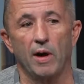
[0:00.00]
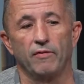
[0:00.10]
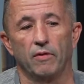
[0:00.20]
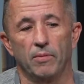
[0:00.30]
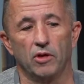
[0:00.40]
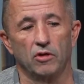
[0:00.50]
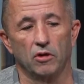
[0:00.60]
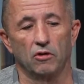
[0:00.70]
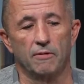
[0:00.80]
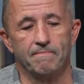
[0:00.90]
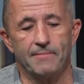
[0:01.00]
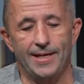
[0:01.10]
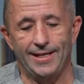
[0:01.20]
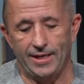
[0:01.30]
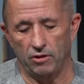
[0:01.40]
from this is
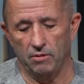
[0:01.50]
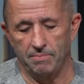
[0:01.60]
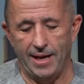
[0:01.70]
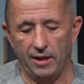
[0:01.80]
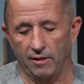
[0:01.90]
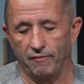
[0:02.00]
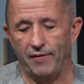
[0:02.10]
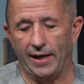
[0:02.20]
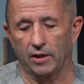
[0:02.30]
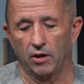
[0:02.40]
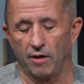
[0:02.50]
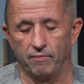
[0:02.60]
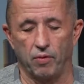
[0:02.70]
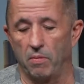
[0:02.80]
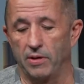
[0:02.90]
it doesn't matter the fact that I've
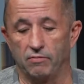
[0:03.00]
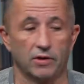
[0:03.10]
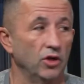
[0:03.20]
probably ridden